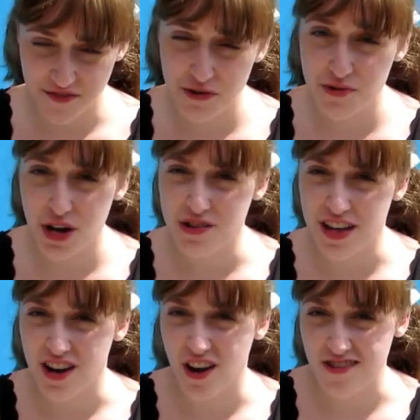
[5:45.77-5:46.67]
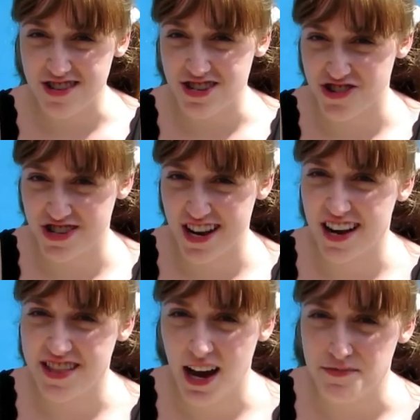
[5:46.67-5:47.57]
you know that college is
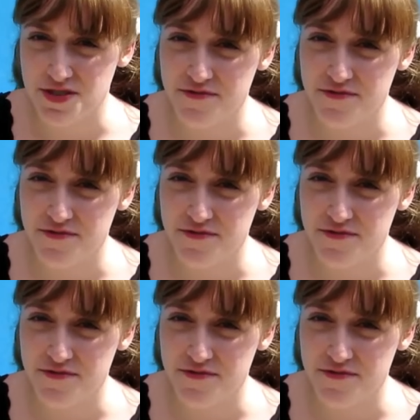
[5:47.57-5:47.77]
not the option